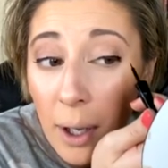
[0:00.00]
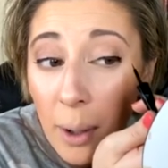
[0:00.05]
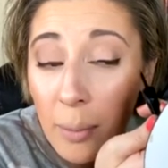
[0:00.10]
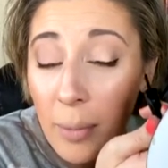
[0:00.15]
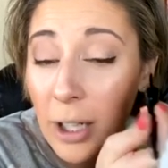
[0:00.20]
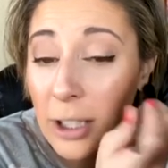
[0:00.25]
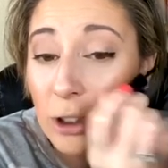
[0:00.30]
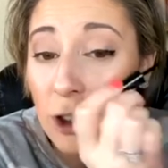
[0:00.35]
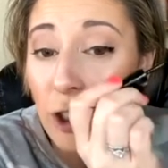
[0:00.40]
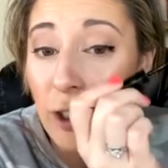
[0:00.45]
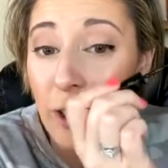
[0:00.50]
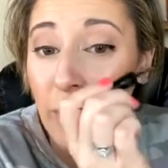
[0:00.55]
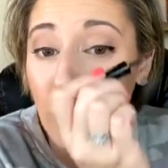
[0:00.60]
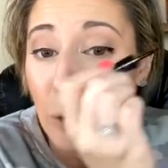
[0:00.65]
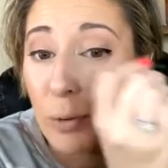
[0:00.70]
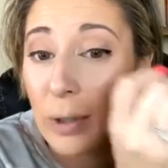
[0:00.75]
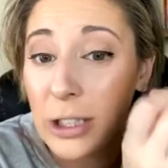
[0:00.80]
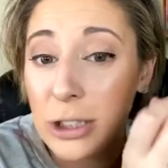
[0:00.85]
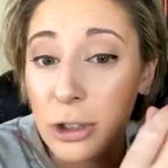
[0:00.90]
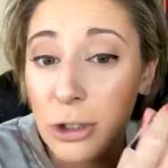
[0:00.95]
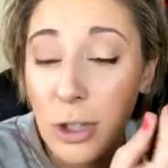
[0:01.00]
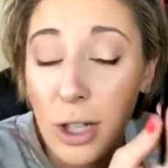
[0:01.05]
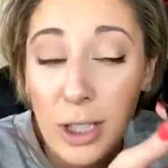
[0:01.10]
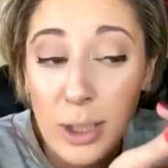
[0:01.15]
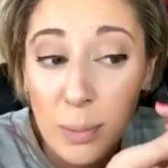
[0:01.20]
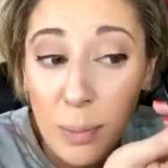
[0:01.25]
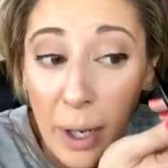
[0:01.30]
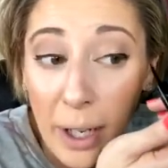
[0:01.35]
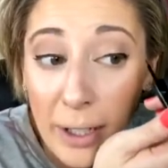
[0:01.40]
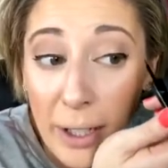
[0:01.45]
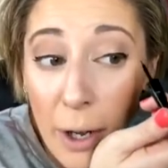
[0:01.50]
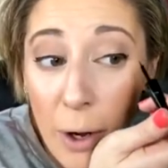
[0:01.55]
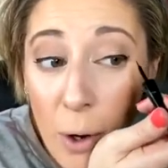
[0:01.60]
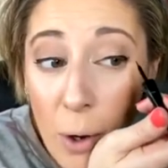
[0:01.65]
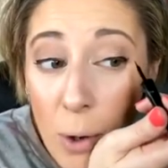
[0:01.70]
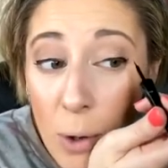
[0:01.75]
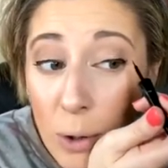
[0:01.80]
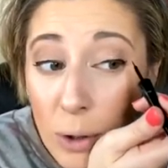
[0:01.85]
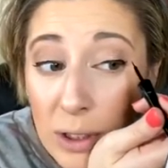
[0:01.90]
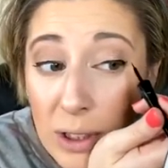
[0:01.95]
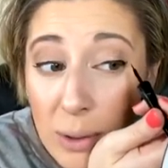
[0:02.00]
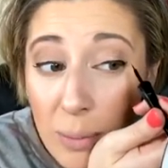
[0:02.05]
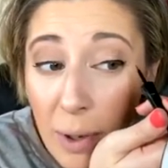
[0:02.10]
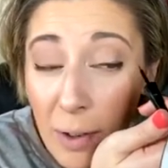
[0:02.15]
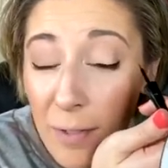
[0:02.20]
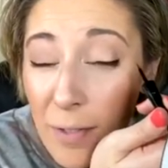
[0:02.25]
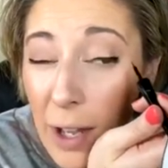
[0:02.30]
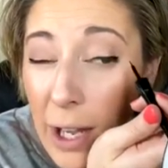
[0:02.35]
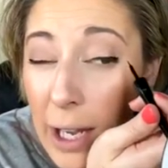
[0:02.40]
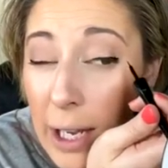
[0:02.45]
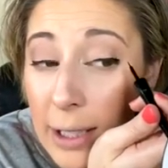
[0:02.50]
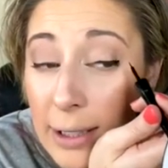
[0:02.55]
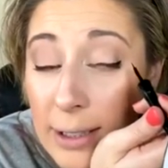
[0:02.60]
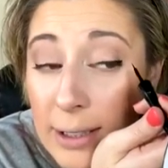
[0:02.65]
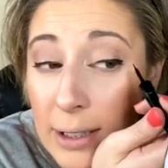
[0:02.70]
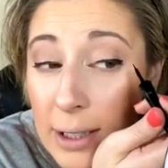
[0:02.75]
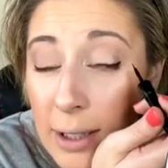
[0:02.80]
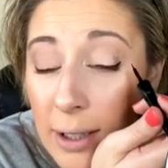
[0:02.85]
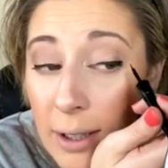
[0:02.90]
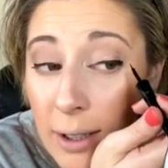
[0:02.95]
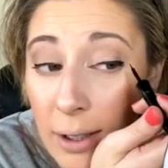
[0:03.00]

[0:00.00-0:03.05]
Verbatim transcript: I'm not trying to like reach across my nose and my face.